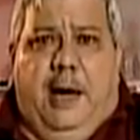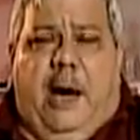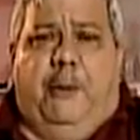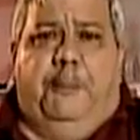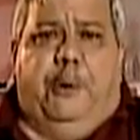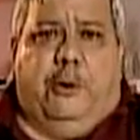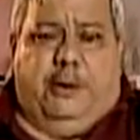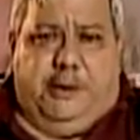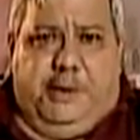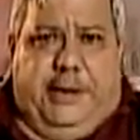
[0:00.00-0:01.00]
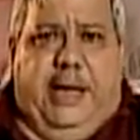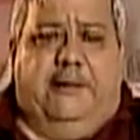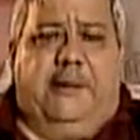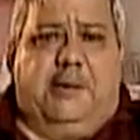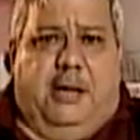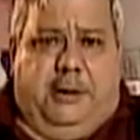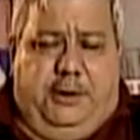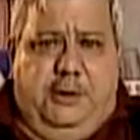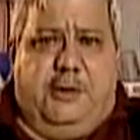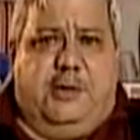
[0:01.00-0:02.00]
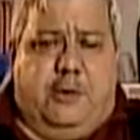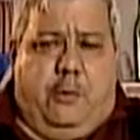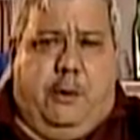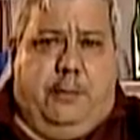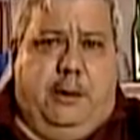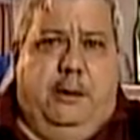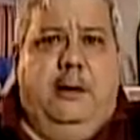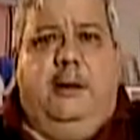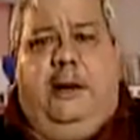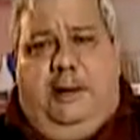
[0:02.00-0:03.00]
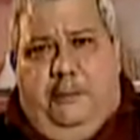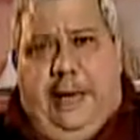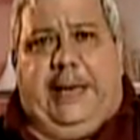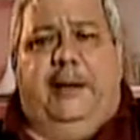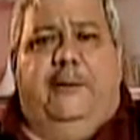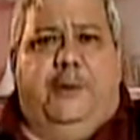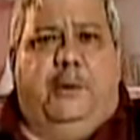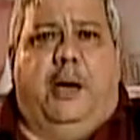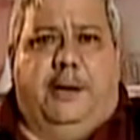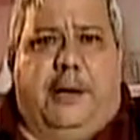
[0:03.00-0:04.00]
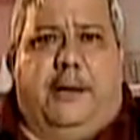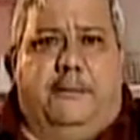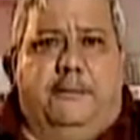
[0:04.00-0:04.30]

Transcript: how we put all this together and start to use this equipment in the making of your wine kit.